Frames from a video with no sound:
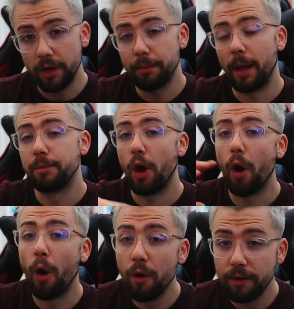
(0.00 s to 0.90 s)

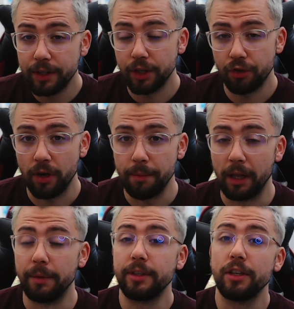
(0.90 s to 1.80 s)
Streamlabs over to Stream
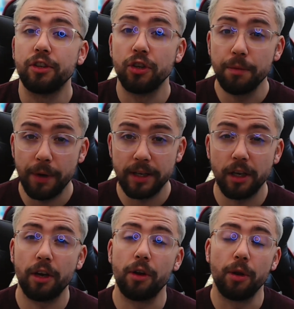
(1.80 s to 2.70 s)
Elements. It's super
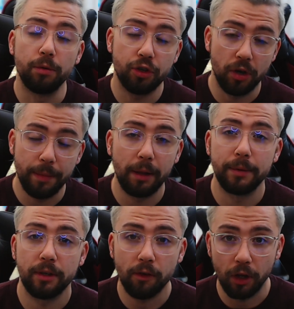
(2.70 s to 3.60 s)
easy to do. Stream
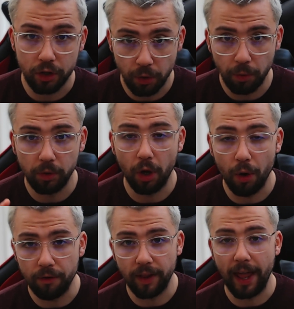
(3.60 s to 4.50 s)
Elements have got a tool
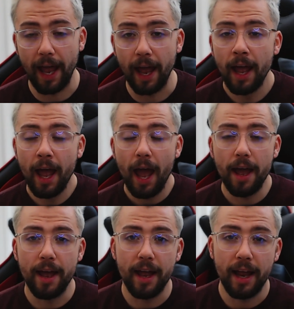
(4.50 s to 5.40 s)
over there.
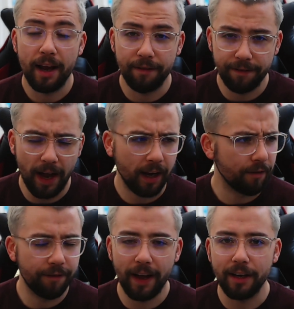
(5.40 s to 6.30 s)
If I
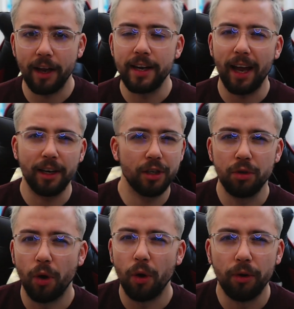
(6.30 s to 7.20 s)
can find a nice
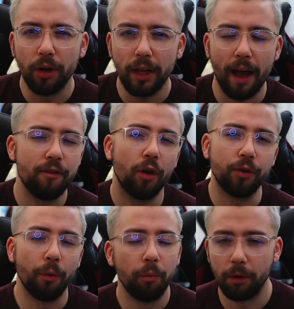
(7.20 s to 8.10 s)
tutorial, I've
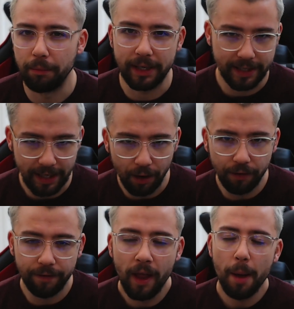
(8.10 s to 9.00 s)
not done one
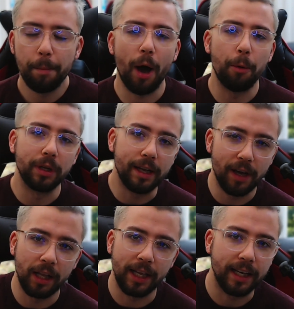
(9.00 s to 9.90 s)
myself, but I will
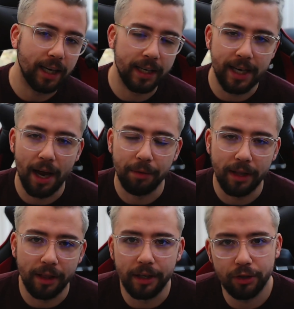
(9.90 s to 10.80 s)
leave a link
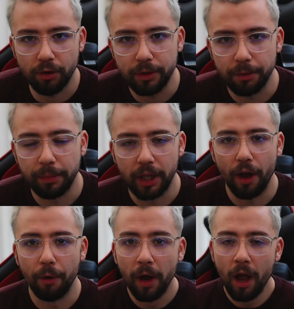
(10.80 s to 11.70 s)
down in the description
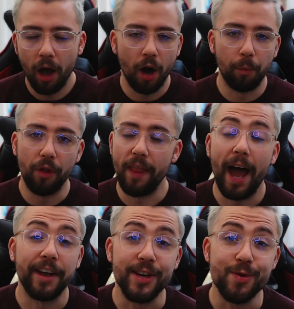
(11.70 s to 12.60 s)
below on one
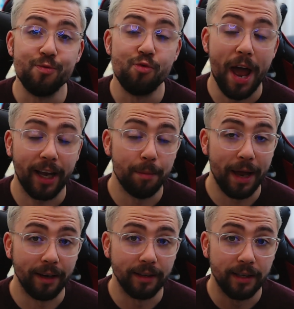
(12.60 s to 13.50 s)
that I do
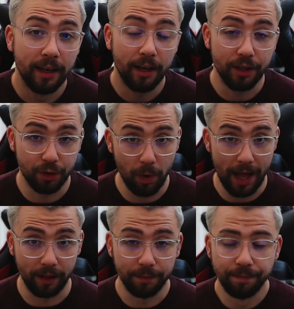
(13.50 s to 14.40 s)
recommend as
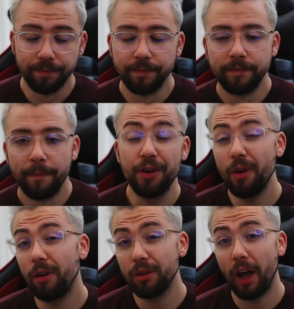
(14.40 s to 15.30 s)
well. And
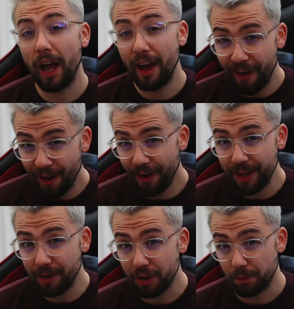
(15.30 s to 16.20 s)
not are
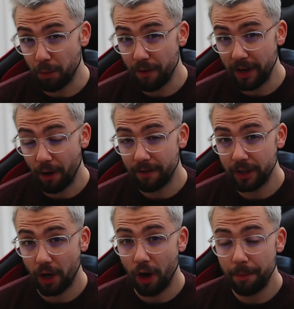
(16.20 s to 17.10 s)
you just moving over
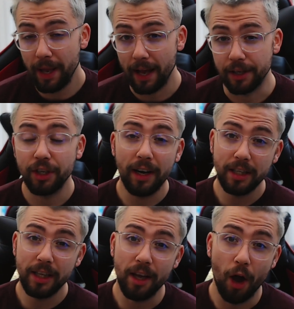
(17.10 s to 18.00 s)
to OBS, you're
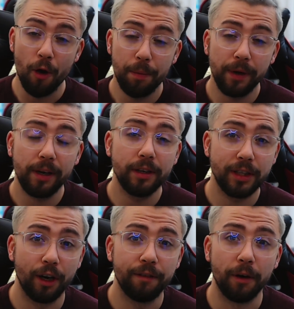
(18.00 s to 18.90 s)
actually opening
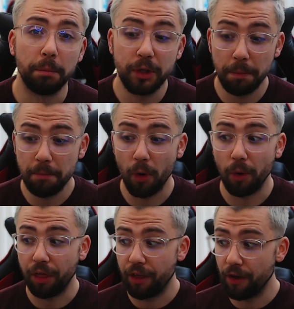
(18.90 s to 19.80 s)
yourself up to
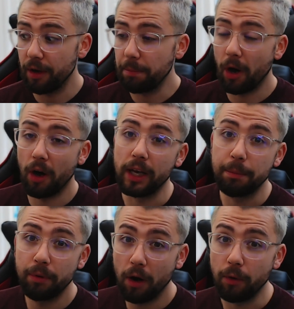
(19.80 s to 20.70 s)
more
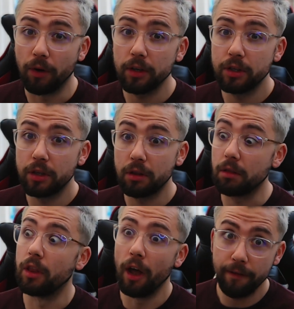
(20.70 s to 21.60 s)
third-party products
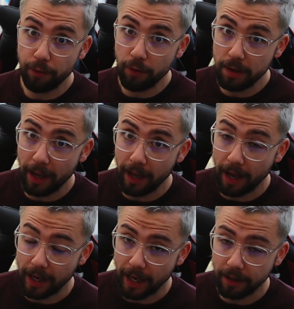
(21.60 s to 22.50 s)
that are free, may
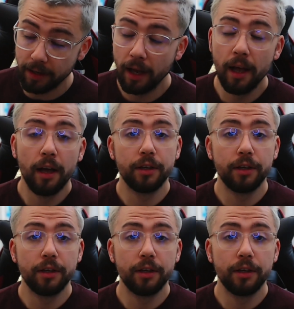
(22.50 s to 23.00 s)
I add,